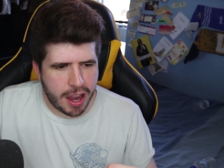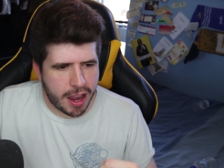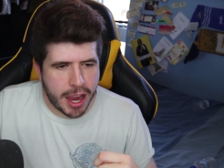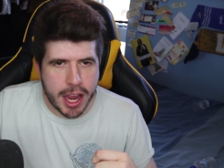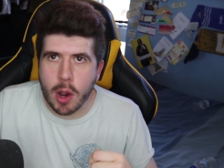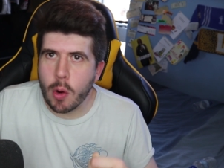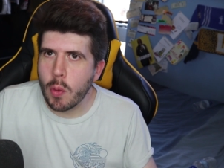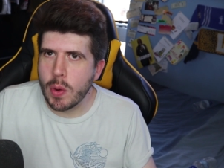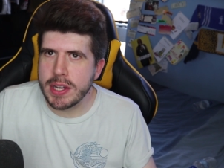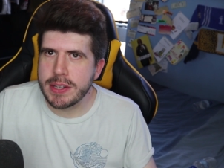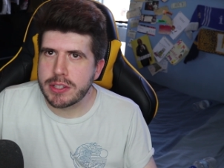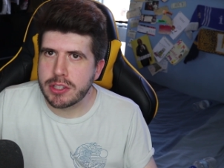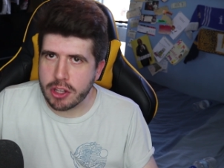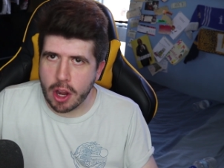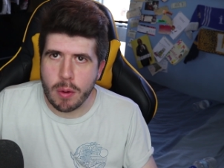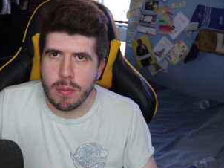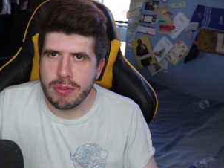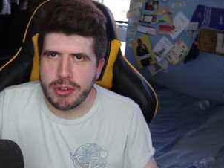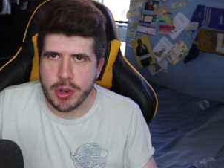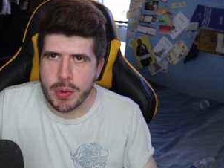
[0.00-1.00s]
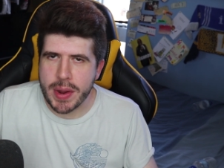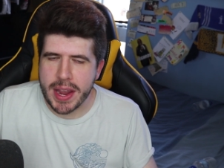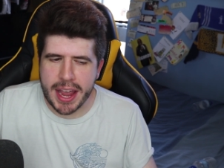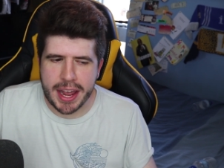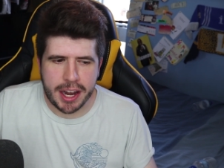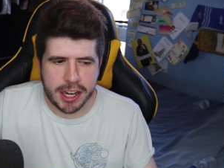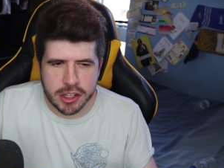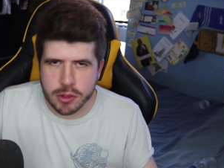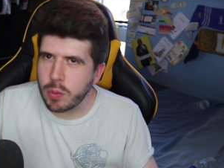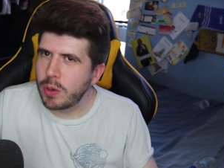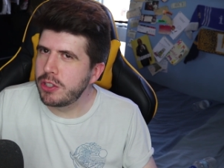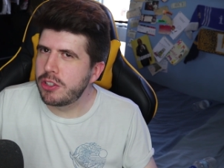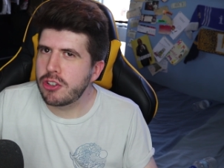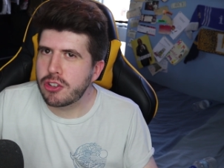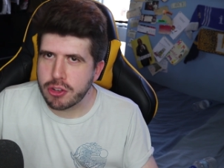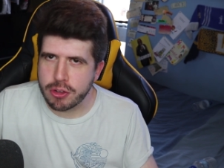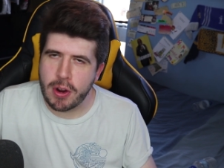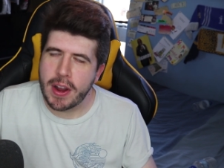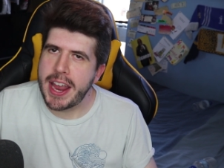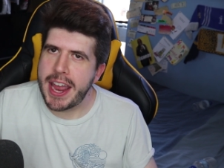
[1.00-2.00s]
I always don't do it, and I just wanted to
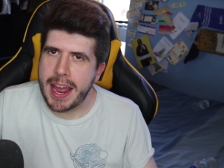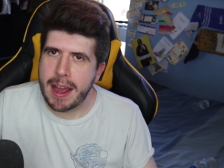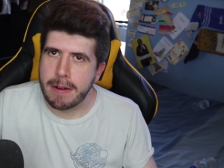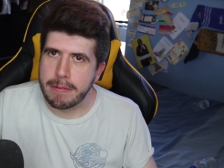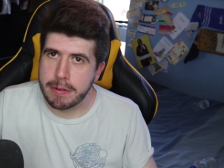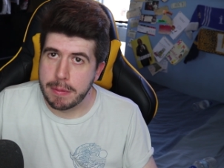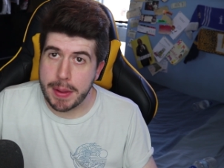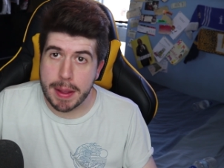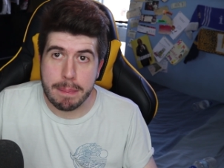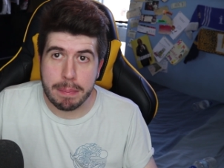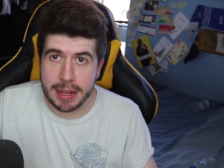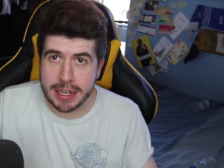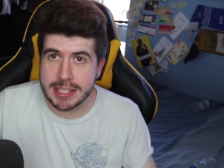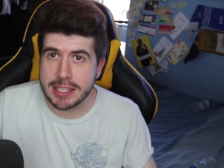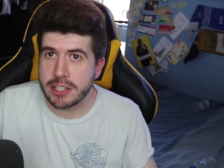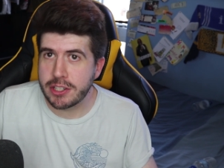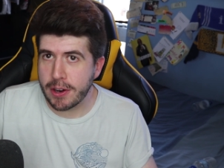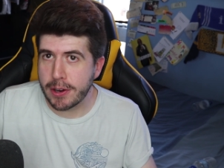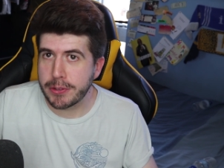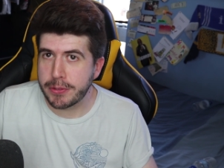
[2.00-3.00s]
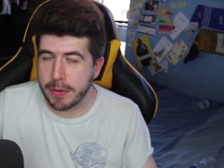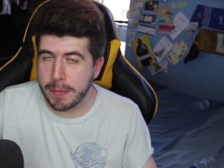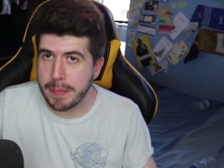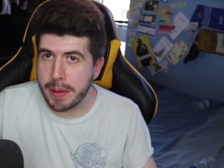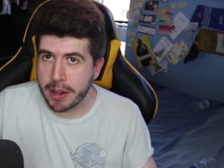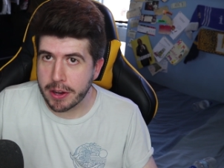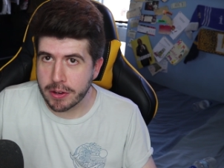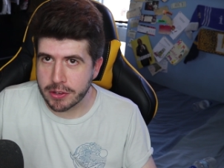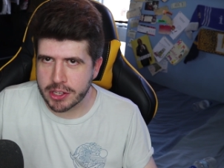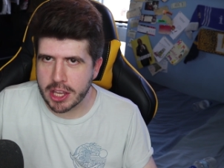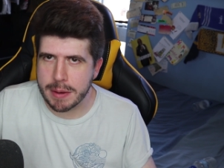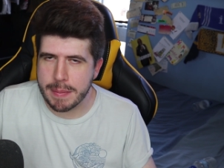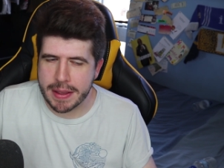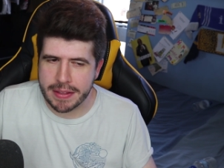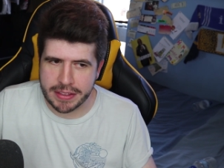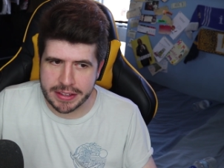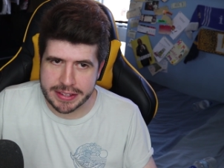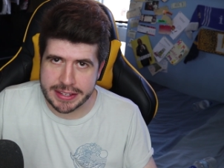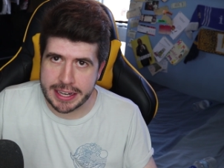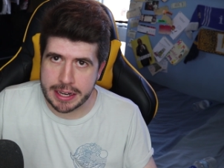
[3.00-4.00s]
try it out for a bit. Plus, the transfer embargo is going to
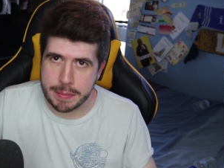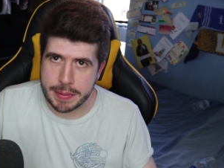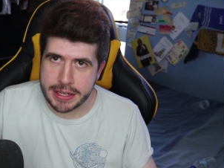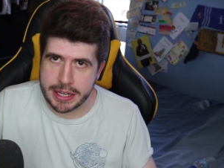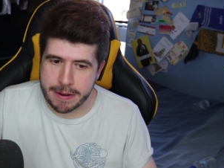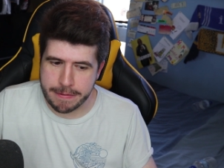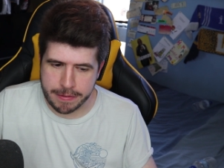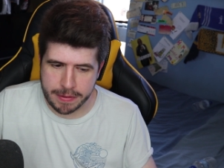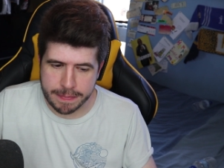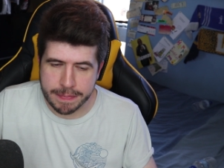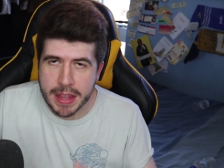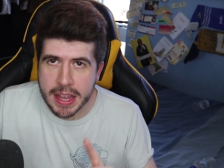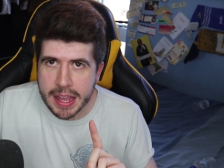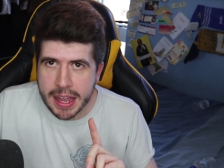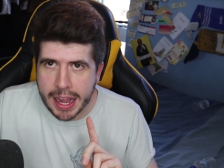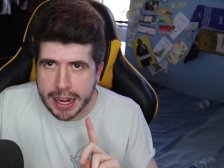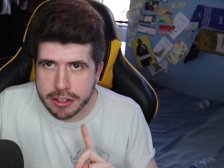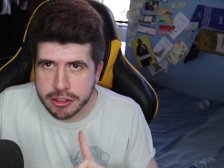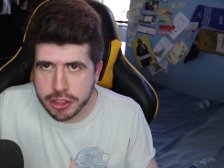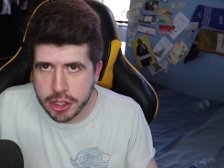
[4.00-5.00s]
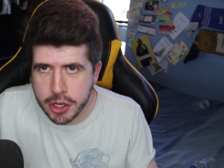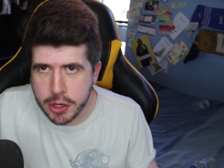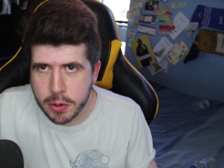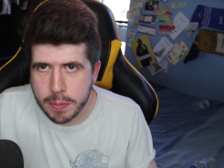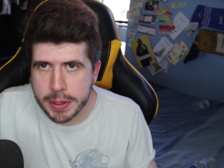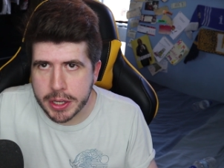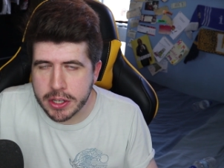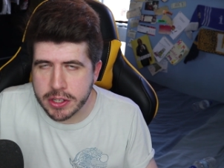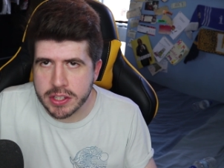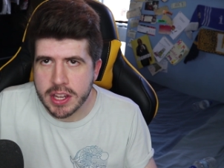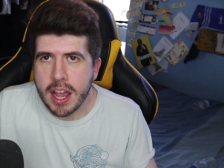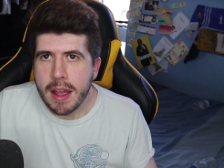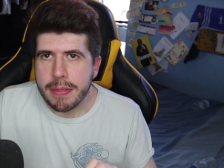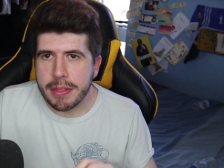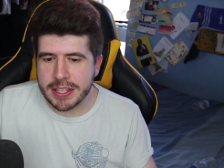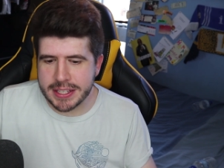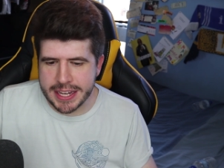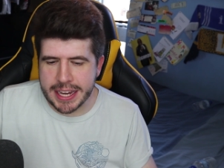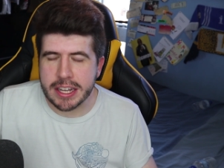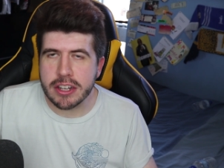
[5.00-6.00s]
make things a little bit different. And two, because
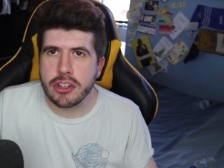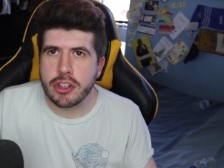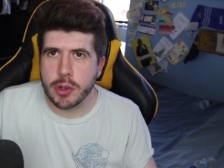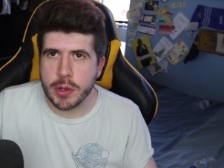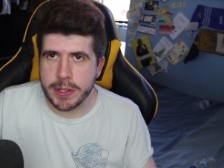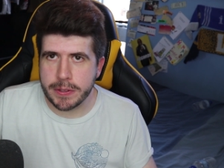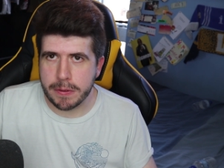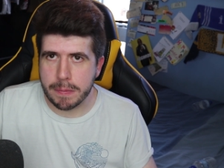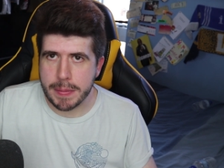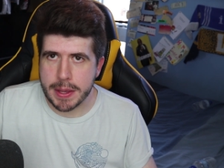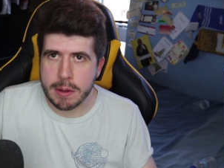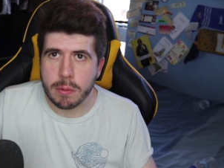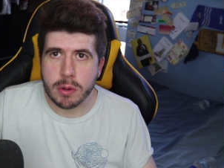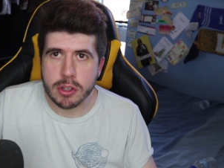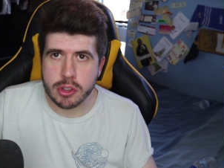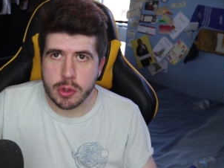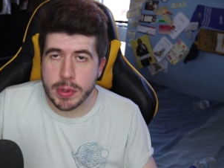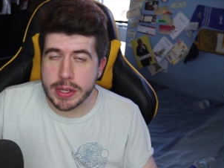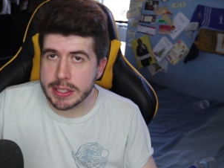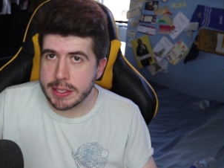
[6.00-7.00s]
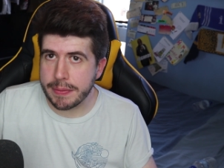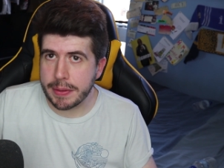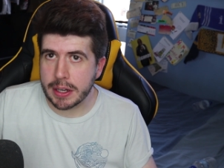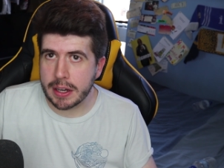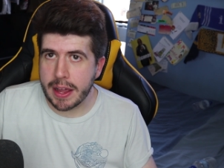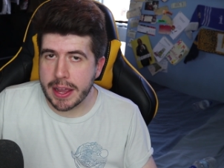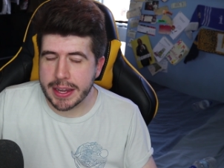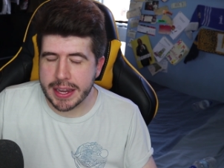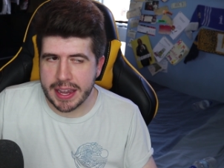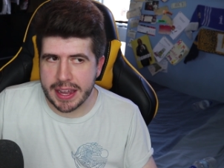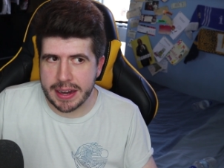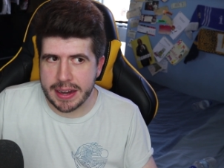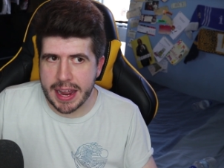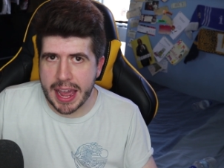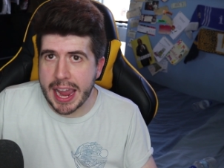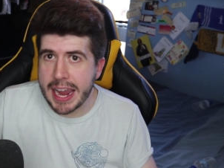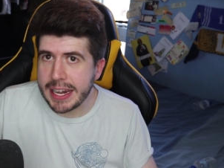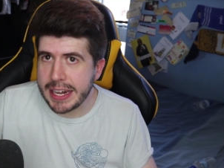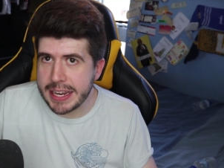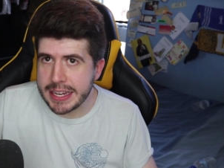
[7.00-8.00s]
the second choice for me was doing something like an
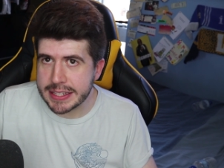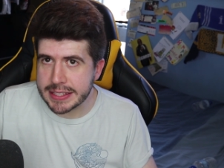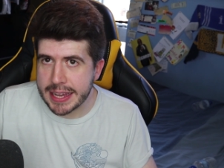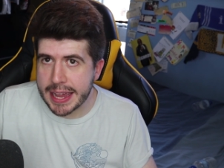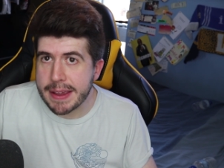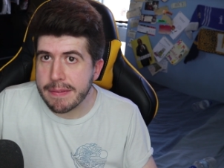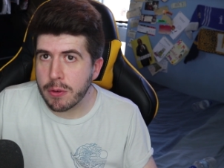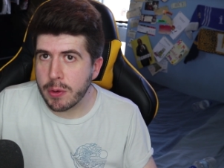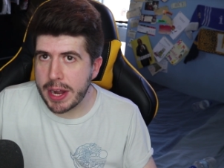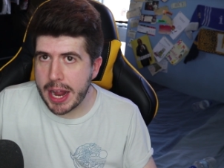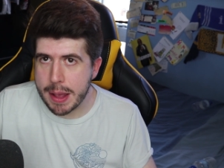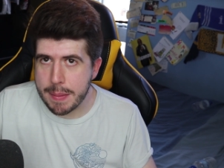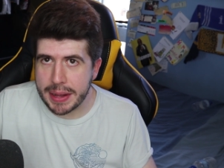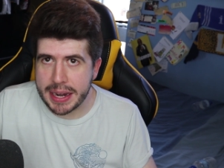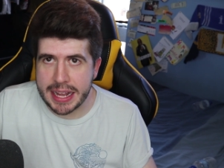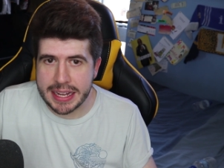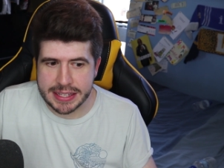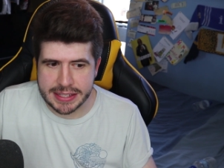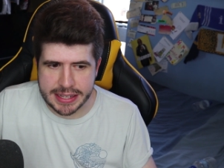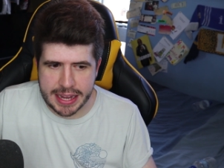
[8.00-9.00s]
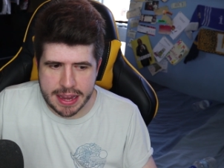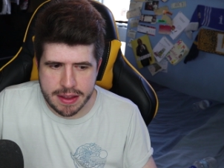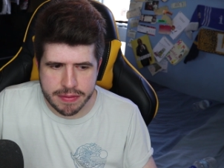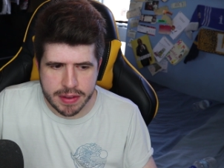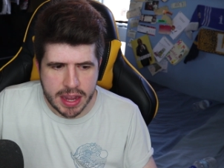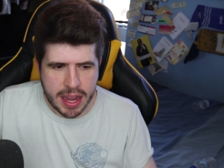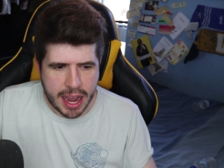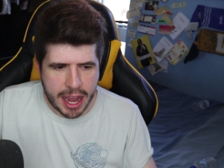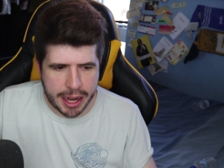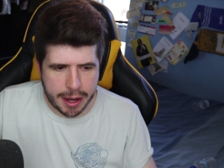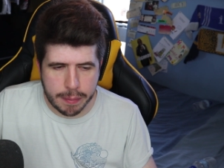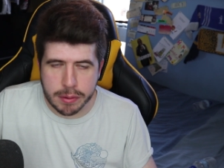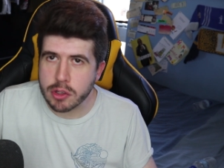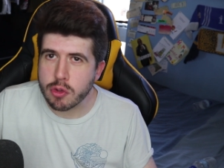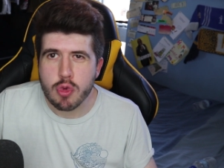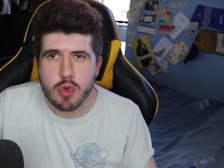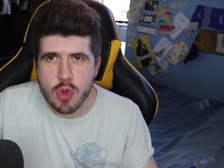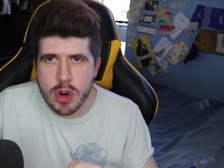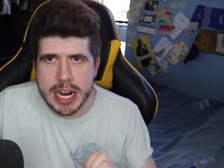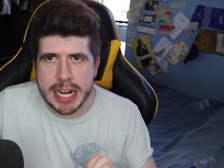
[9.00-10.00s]
A-League save or an MLS save. And I
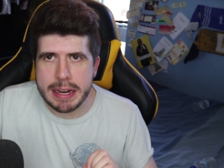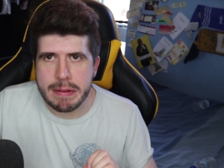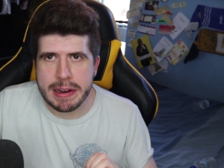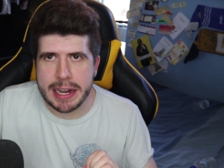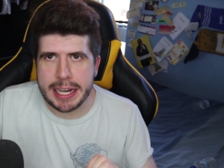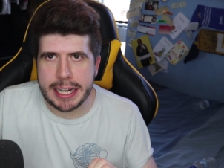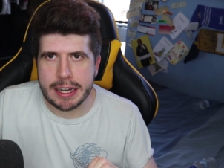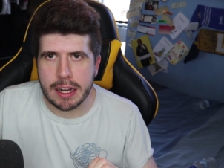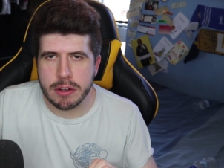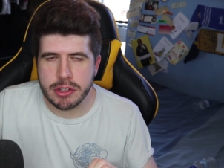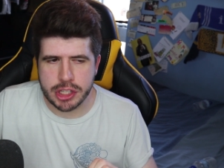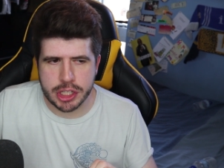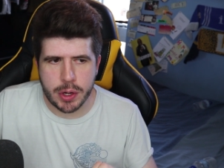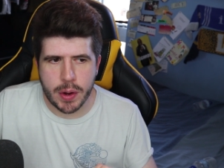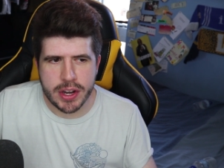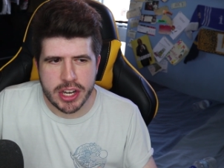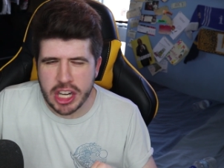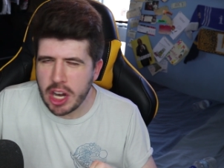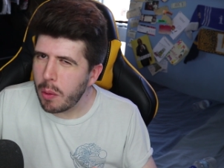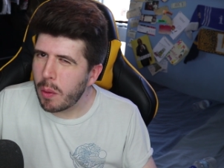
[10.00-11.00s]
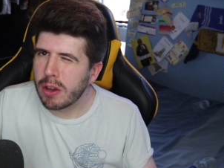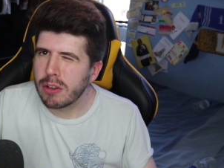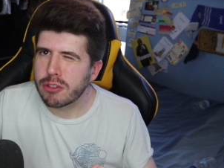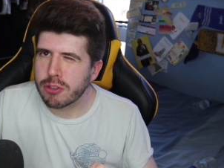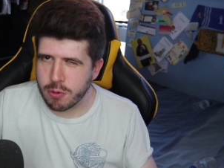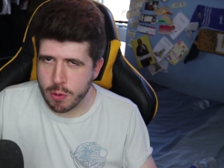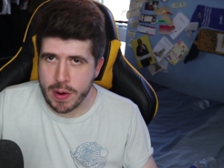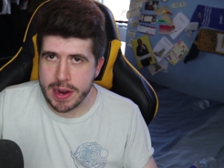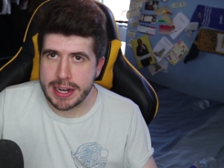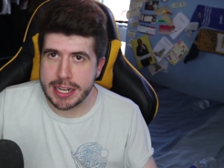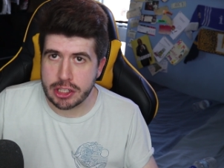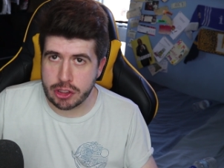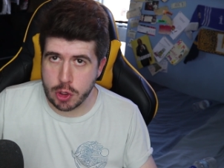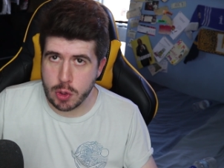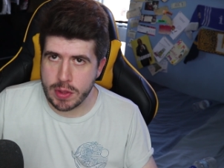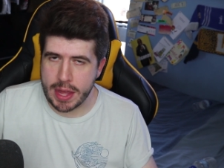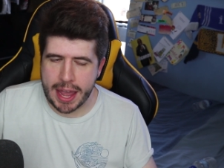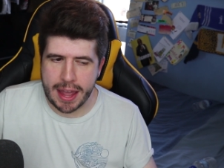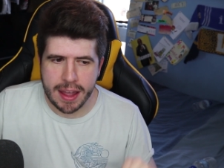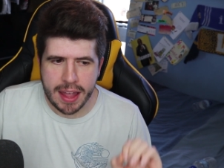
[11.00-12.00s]
was really close to going, you know what, screw it, let's
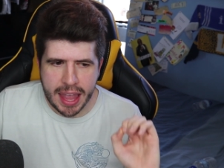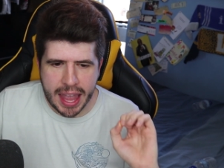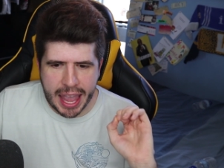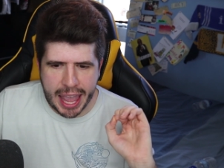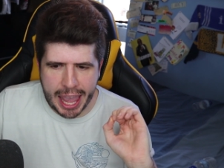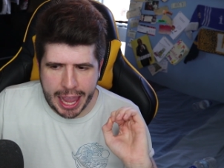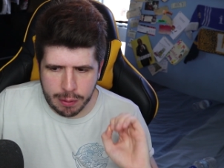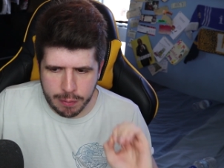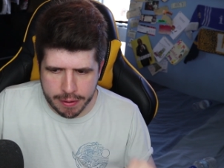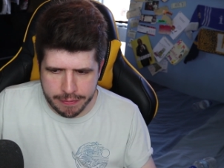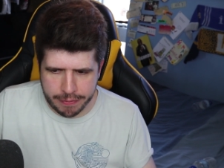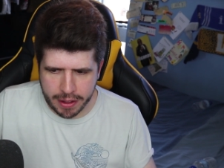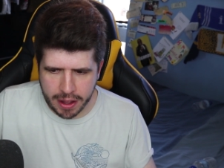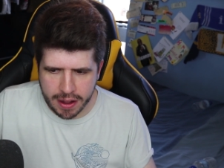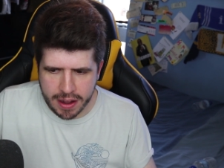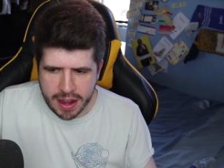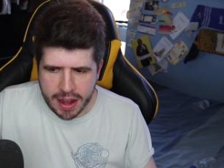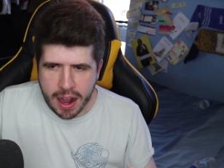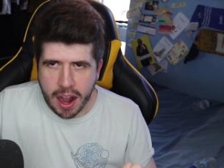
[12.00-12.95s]
do that. However,